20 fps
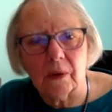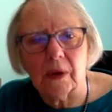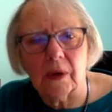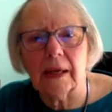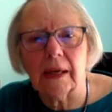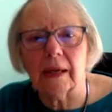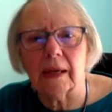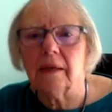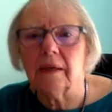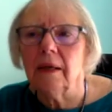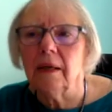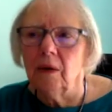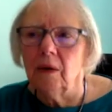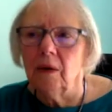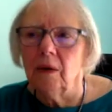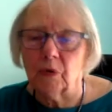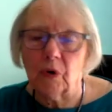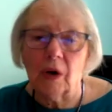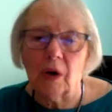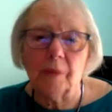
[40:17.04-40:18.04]
And
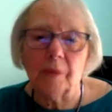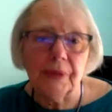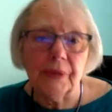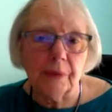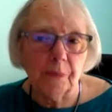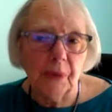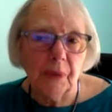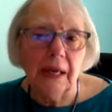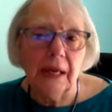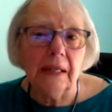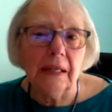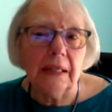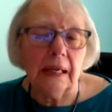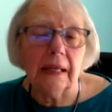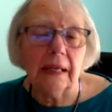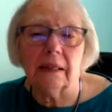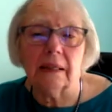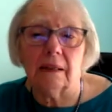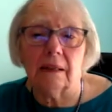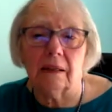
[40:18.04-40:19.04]
from the pet
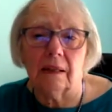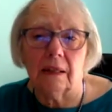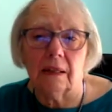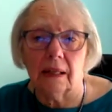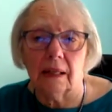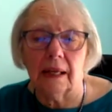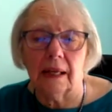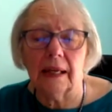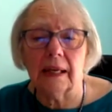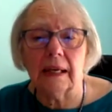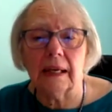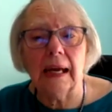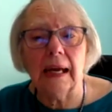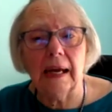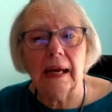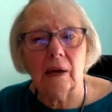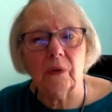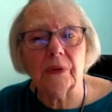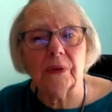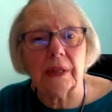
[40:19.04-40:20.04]
angle and
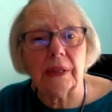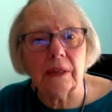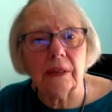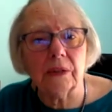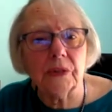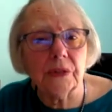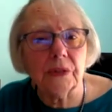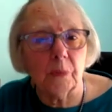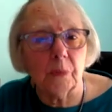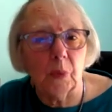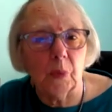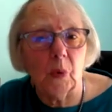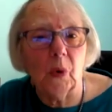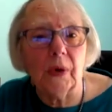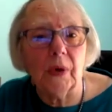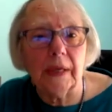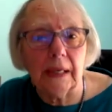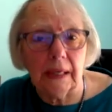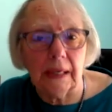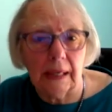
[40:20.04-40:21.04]
how they're
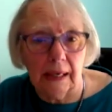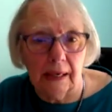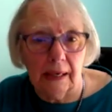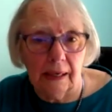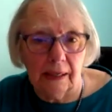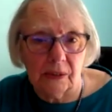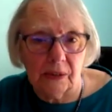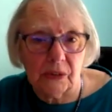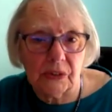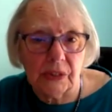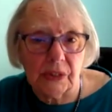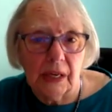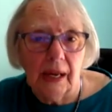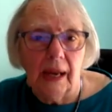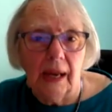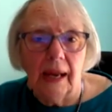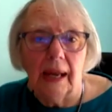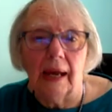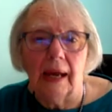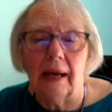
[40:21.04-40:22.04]
supporting us
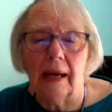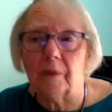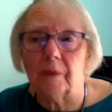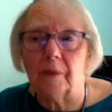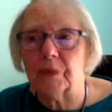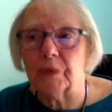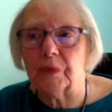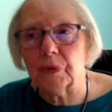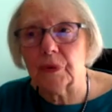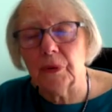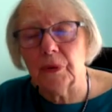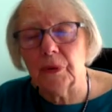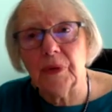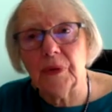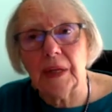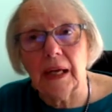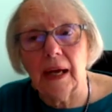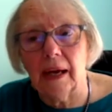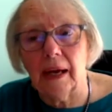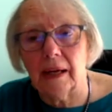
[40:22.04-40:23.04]
through
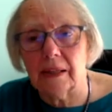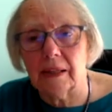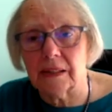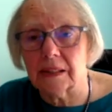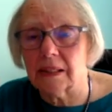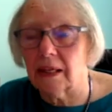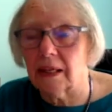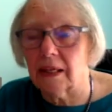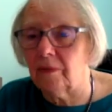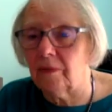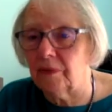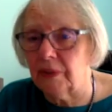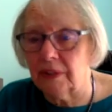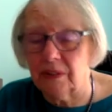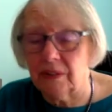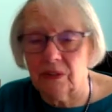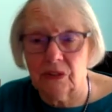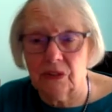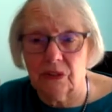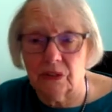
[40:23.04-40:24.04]
the eyes of
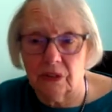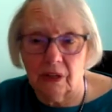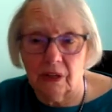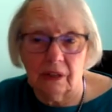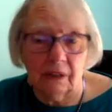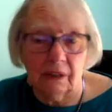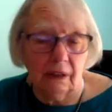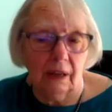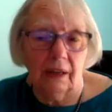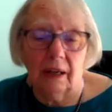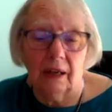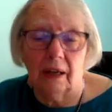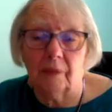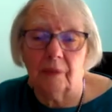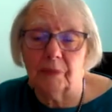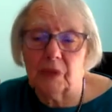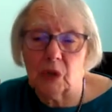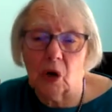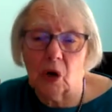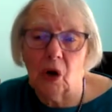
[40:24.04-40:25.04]
this
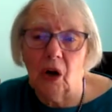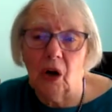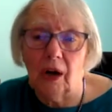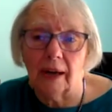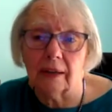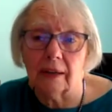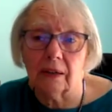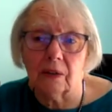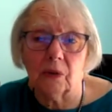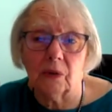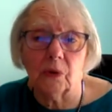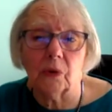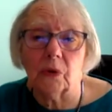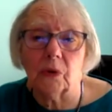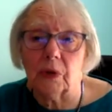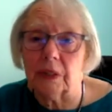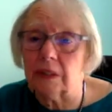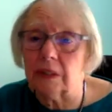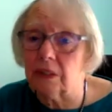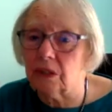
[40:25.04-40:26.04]
dog who
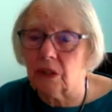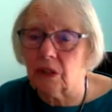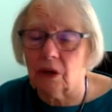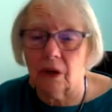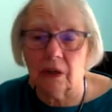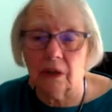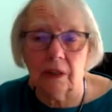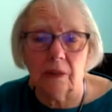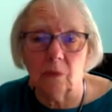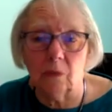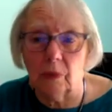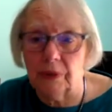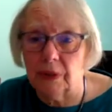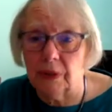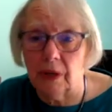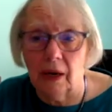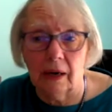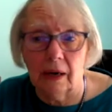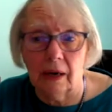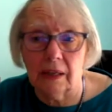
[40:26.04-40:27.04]
is talking with
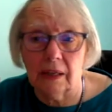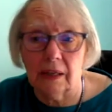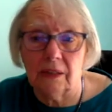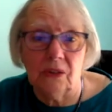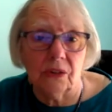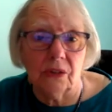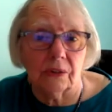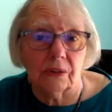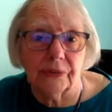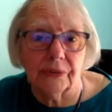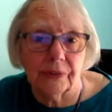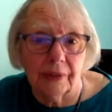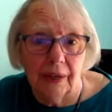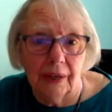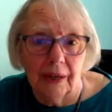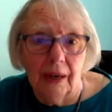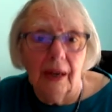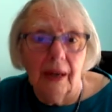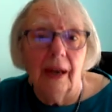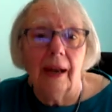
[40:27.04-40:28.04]
the archangels
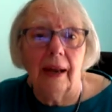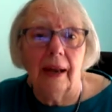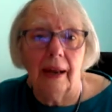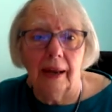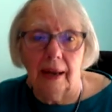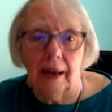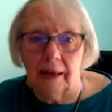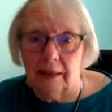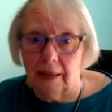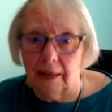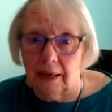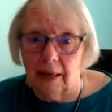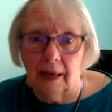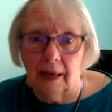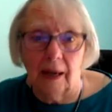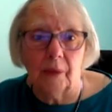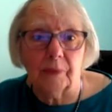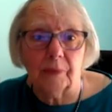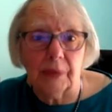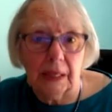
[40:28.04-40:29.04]
and
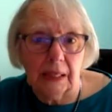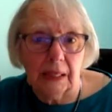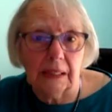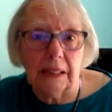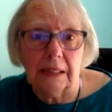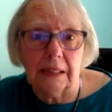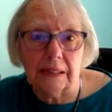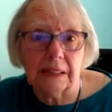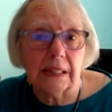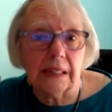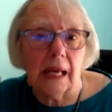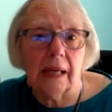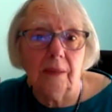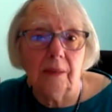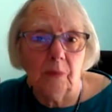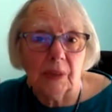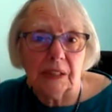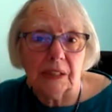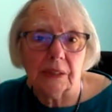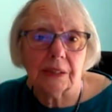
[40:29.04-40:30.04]
getting
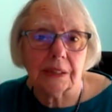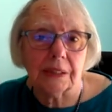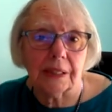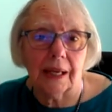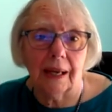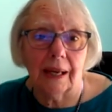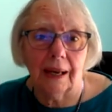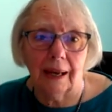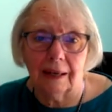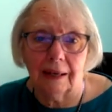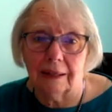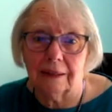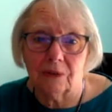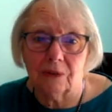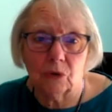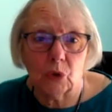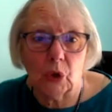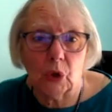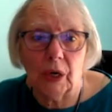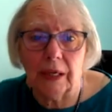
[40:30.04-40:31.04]
assignments and
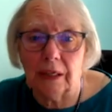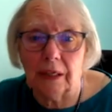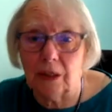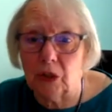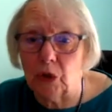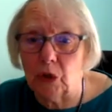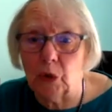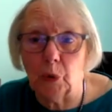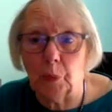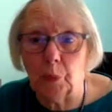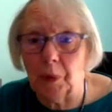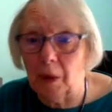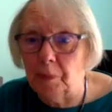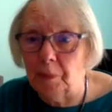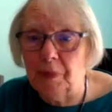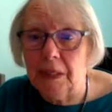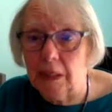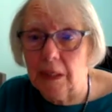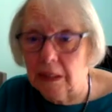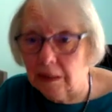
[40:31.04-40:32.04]
training new
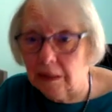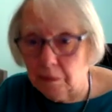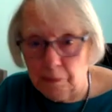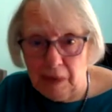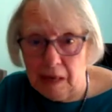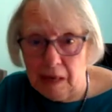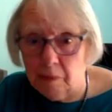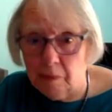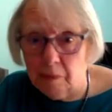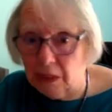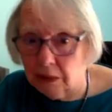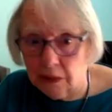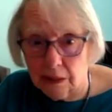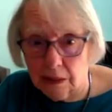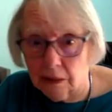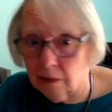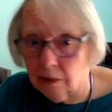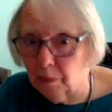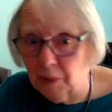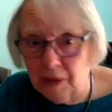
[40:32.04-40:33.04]
puppy babies
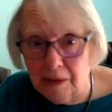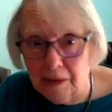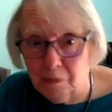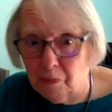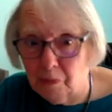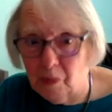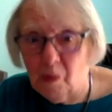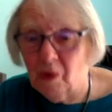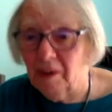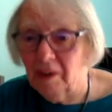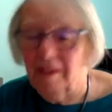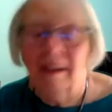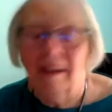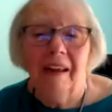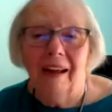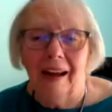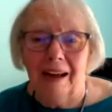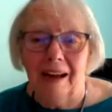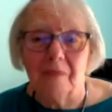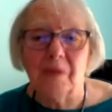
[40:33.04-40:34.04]
that are being born.
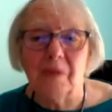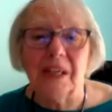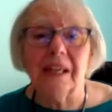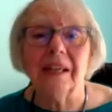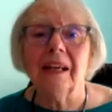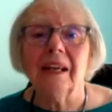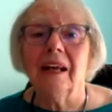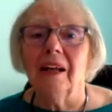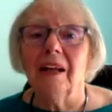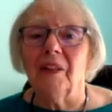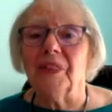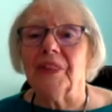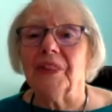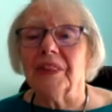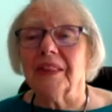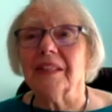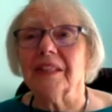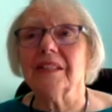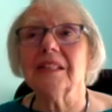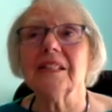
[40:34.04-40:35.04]
I mean,
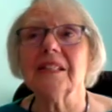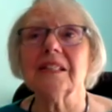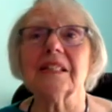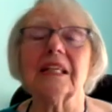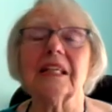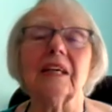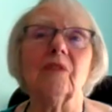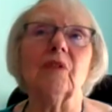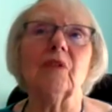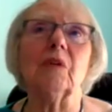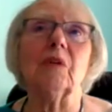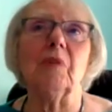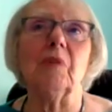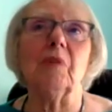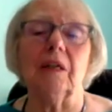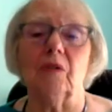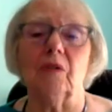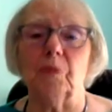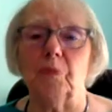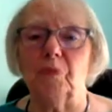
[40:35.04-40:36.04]
this is giving me
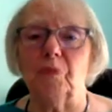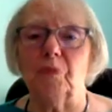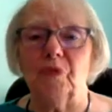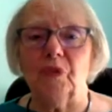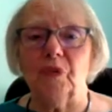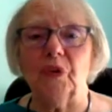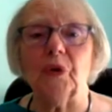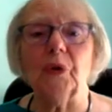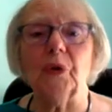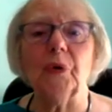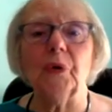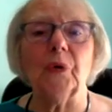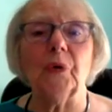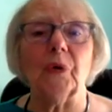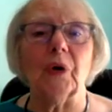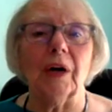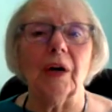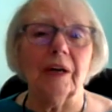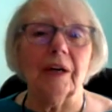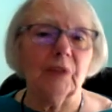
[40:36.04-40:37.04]
a view
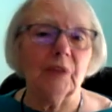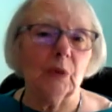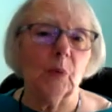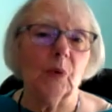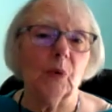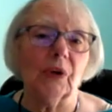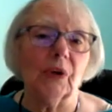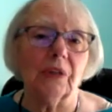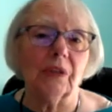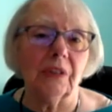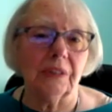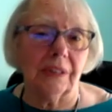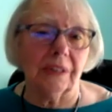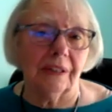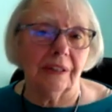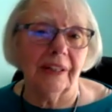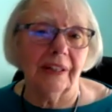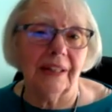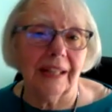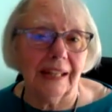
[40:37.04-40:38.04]
of the world
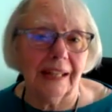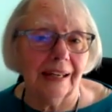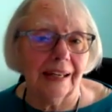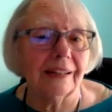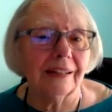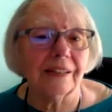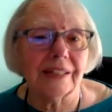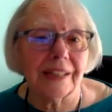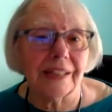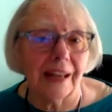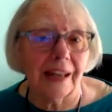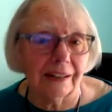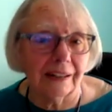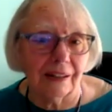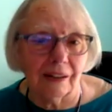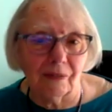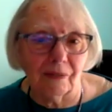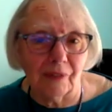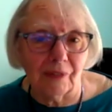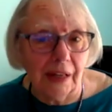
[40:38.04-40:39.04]
on the other side of
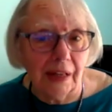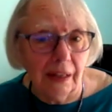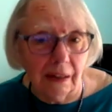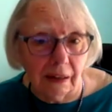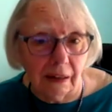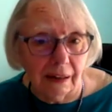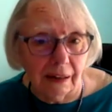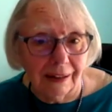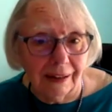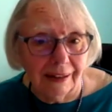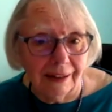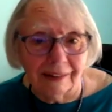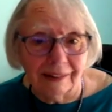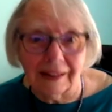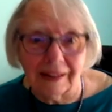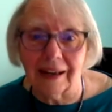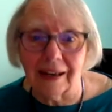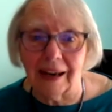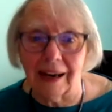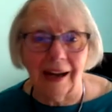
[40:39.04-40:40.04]
the veil
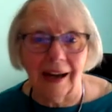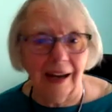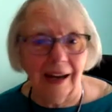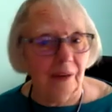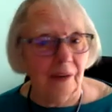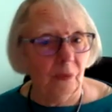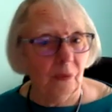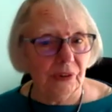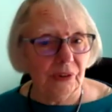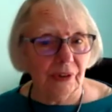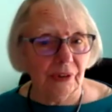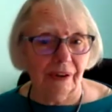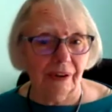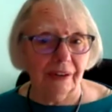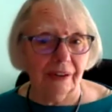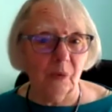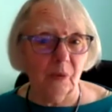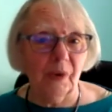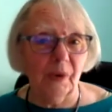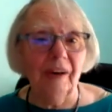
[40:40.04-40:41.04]
that I was not
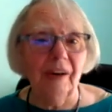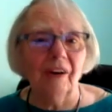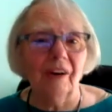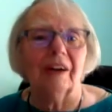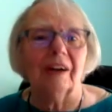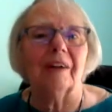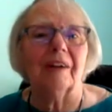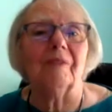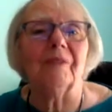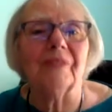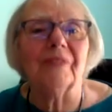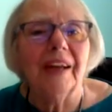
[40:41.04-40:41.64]
aware of.